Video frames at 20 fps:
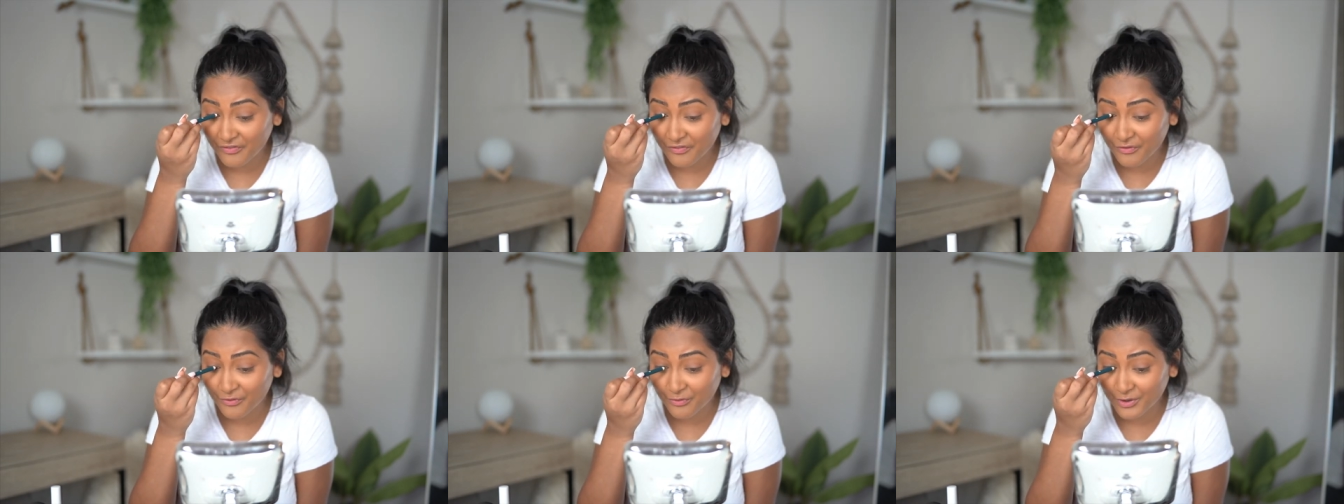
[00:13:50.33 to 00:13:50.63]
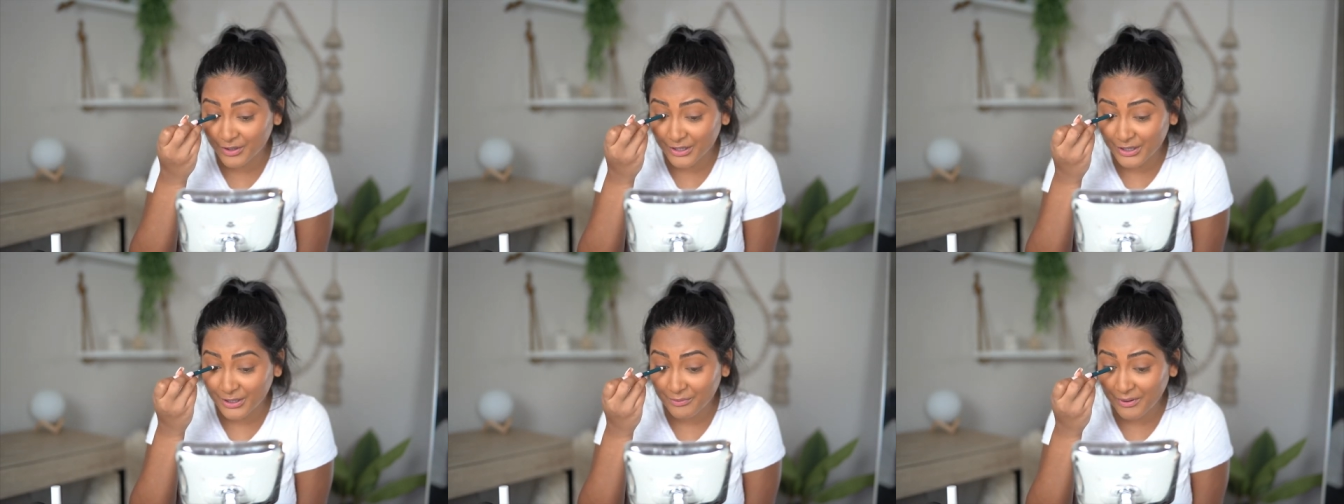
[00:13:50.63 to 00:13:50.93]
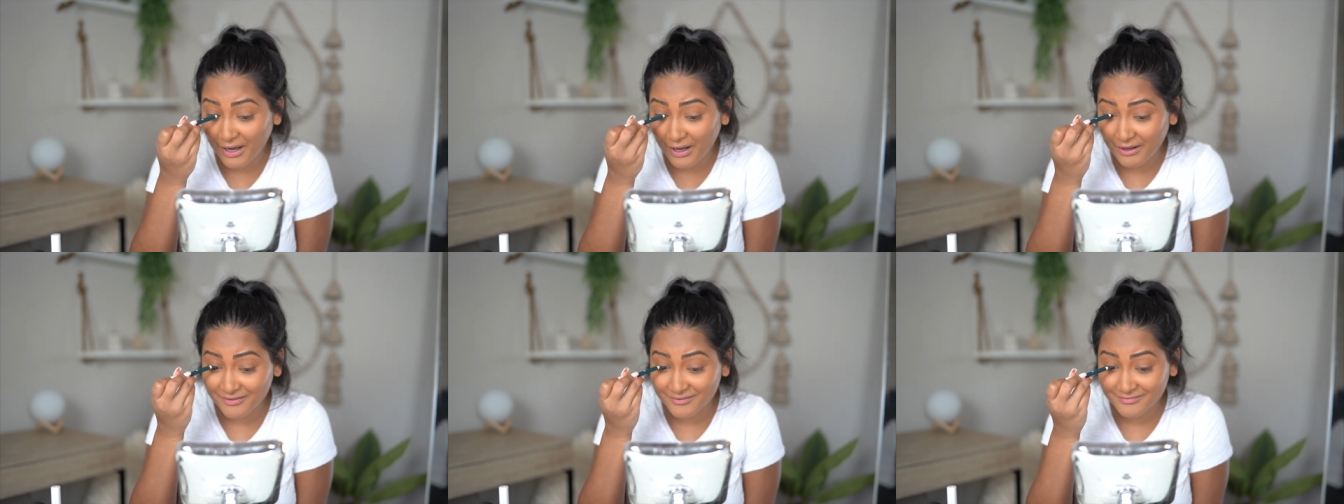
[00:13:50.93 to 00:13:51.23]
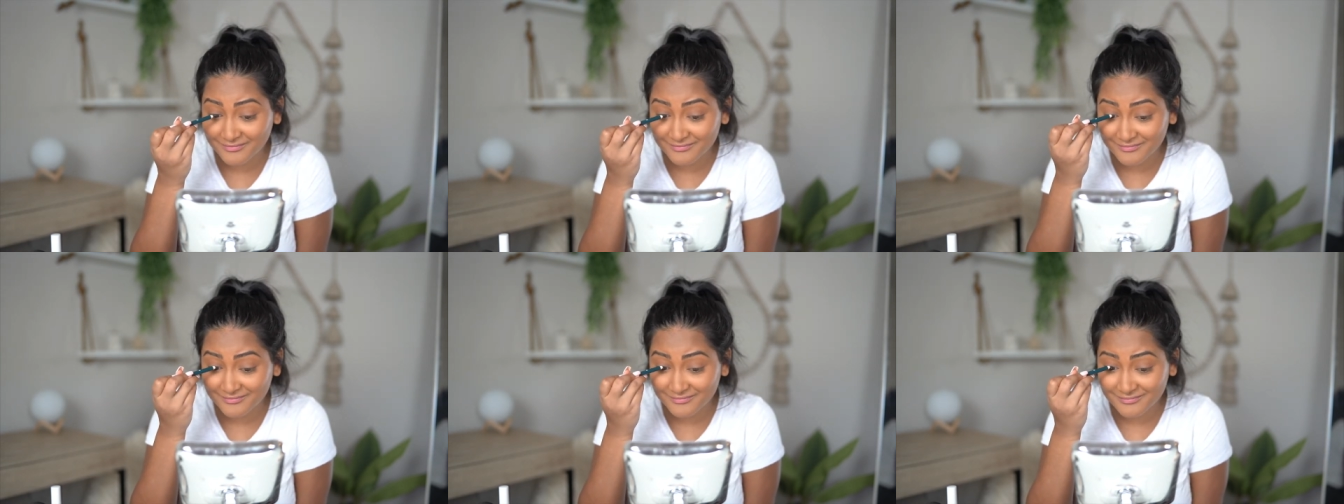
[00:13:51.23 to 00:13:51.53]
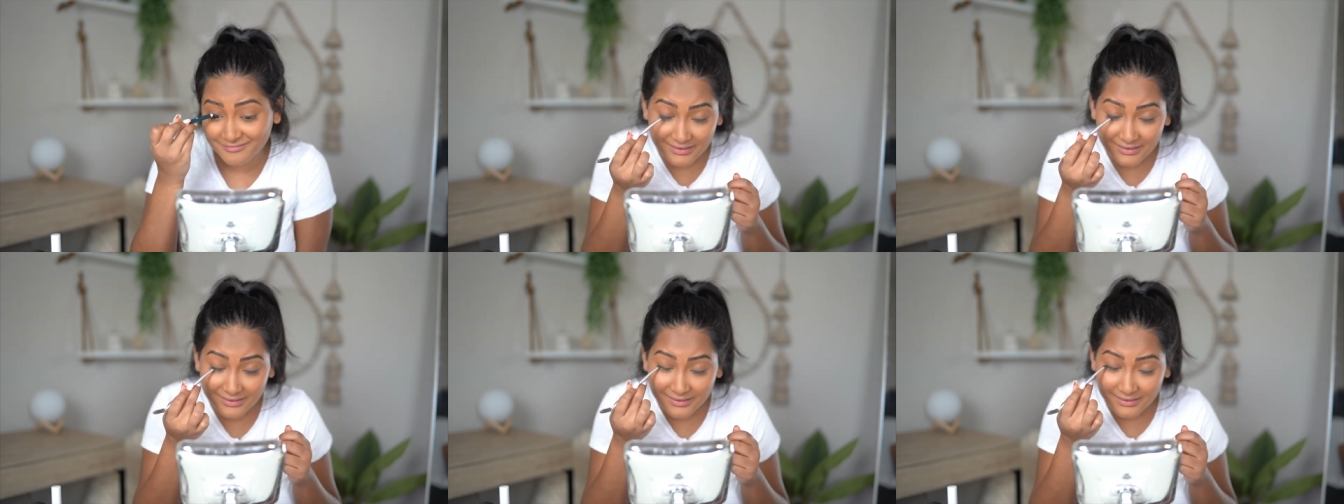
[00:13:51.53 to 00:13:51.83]
really well.
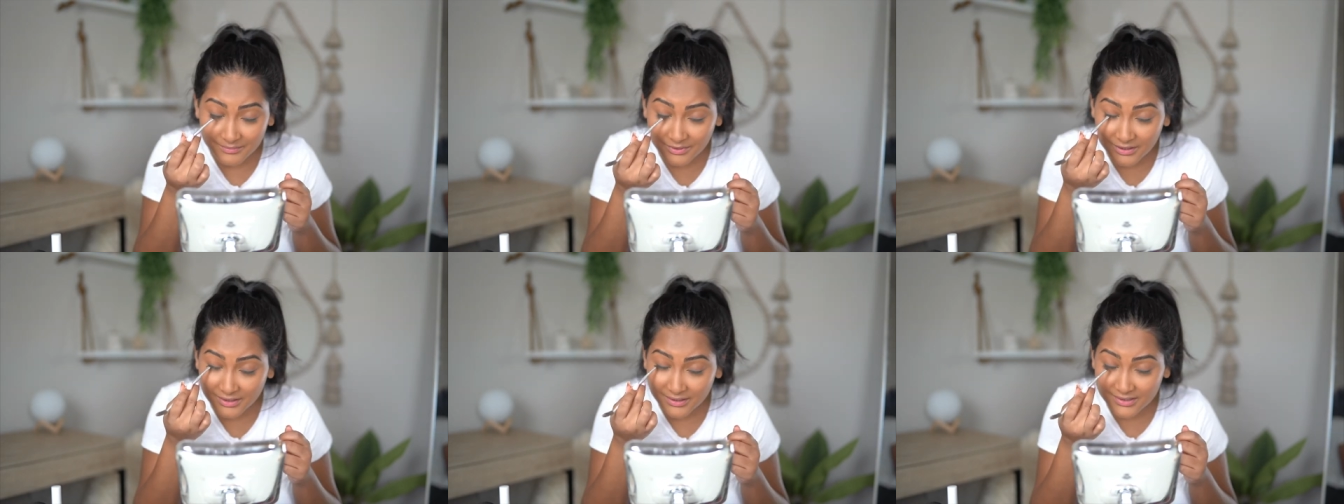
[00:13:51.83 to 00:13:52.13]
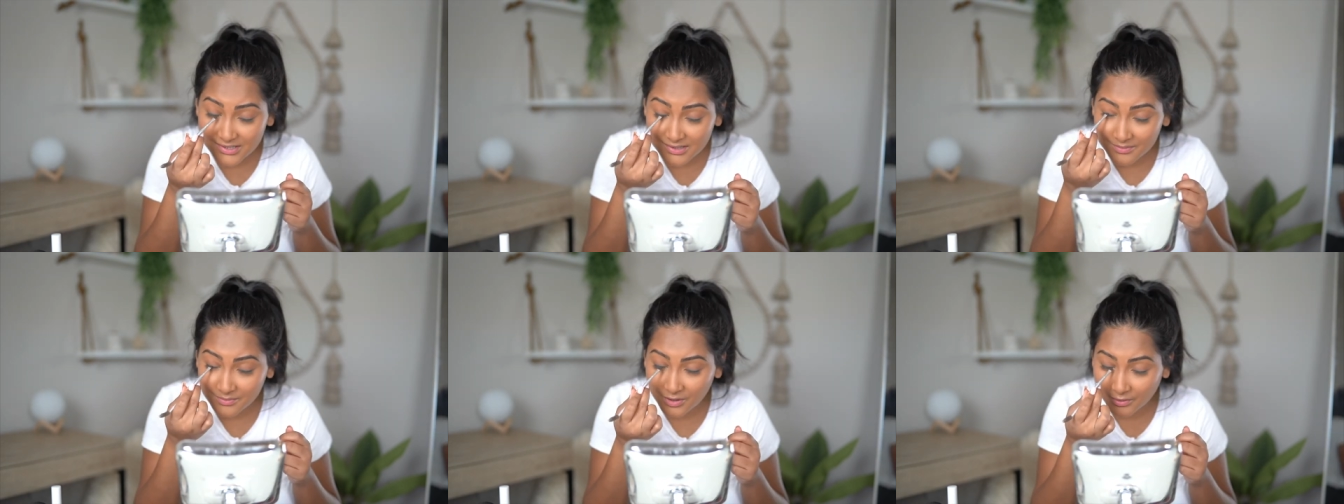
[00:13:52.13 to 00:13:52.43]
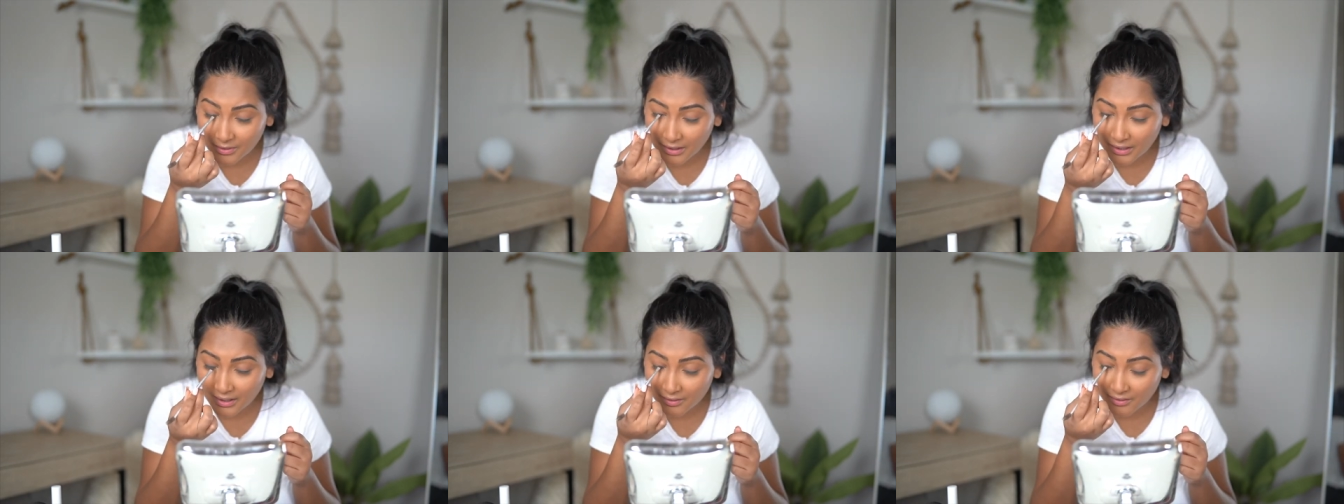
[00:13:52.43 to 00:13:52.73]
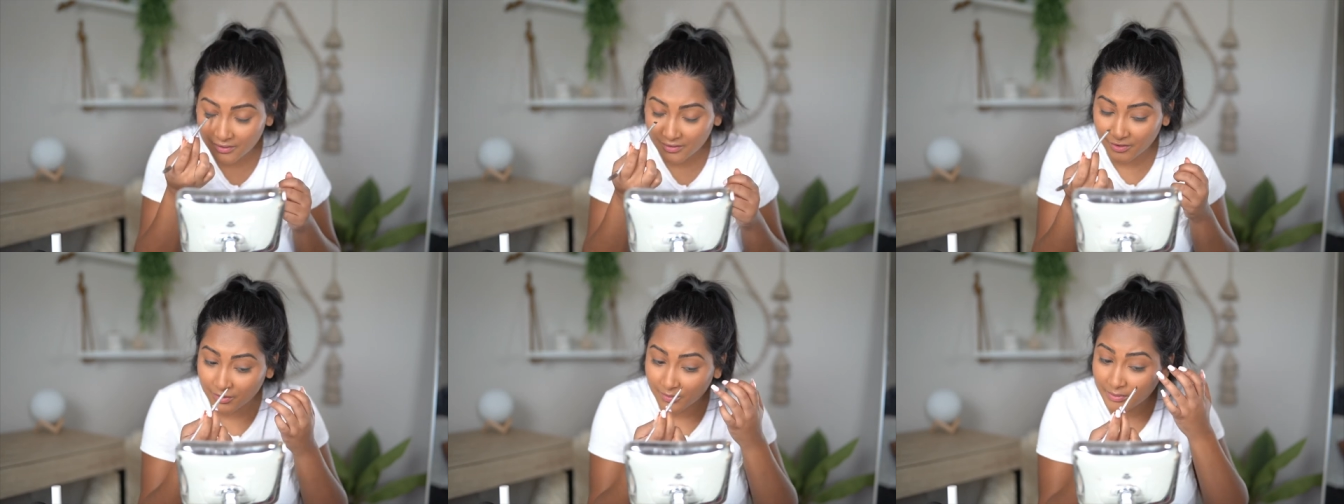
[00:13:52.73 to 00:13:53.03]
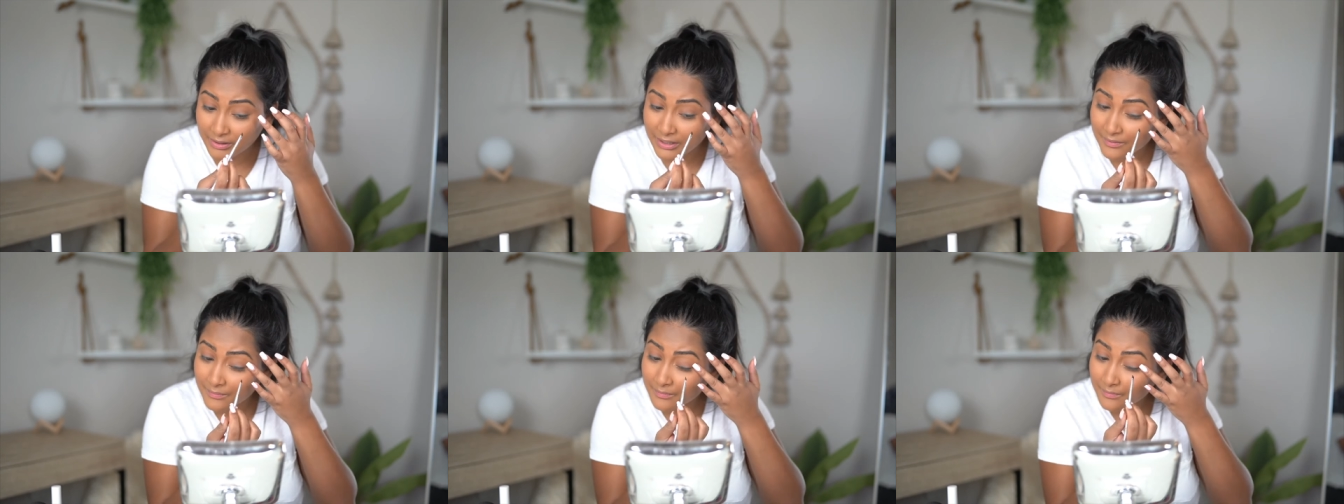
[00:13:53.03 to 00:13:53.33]
I'm gonna smoke it out a little
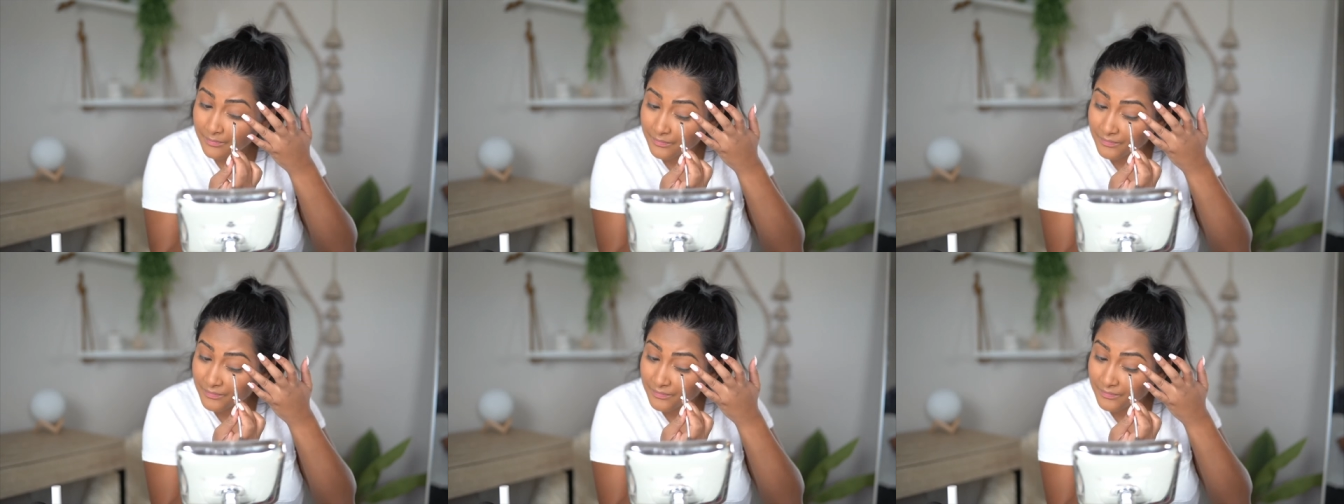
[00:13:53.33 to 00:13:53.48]
bit,